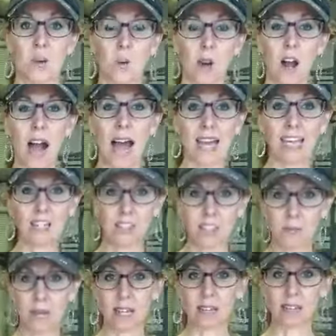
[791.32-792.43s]
where I can just
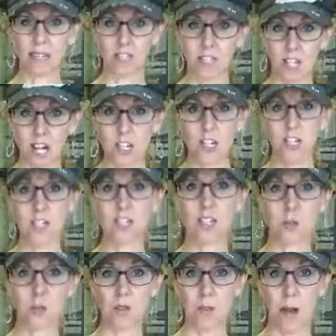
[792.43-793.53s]
make
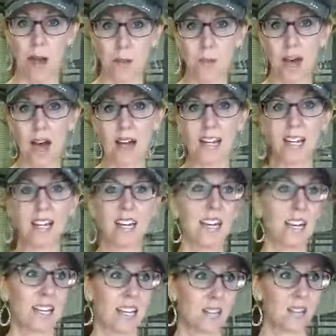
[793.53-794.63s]
suggestions with my body,
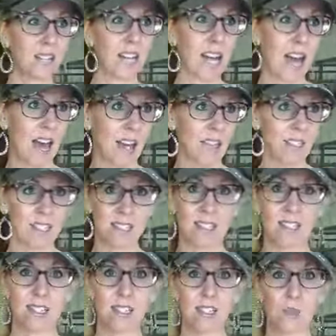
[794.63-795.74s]
even at a
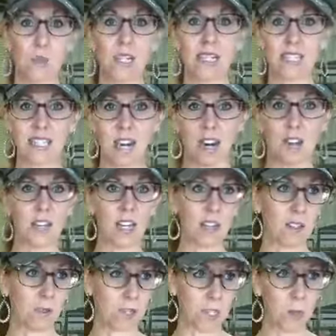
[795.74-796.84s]
distance when he's out at the
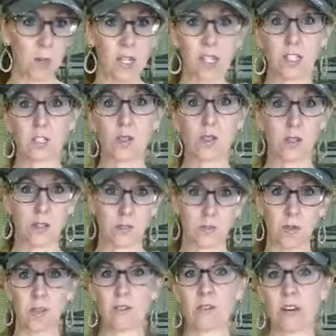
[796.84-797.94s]
end of the 22 or the
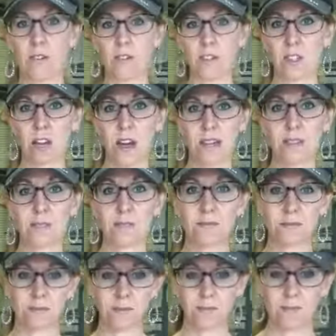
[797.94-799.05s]
45-foot line.
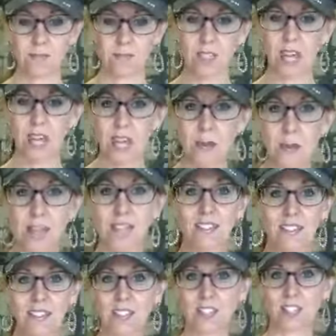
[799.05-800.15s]
And I make
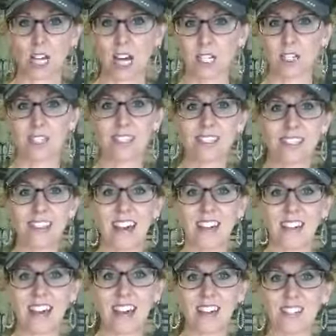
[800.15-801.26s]
these suggestions, and
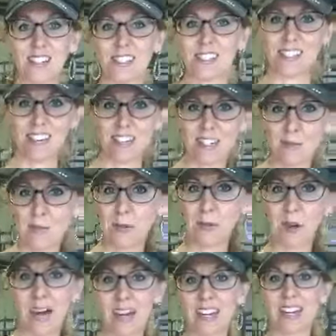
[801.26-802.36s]
then I just set it up and
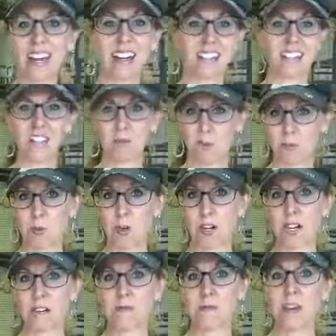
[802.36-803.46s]
wait, and then I reward
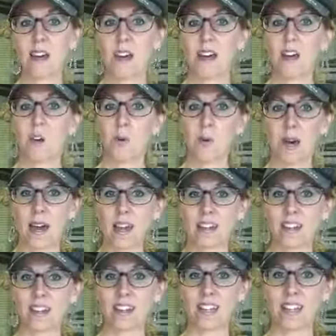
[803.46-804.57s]
him
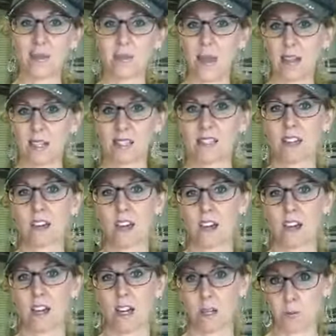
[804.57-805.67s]
when he makes
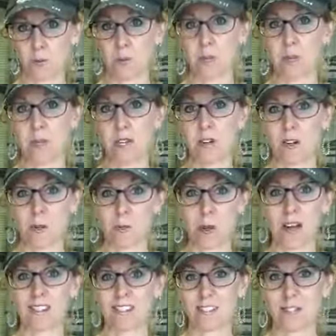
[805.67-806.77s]
an improvement or a
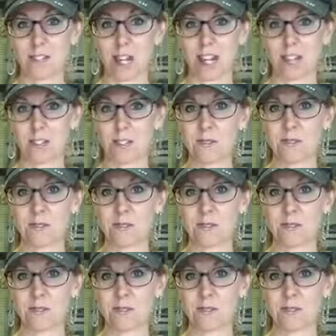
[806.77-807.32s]
positive change.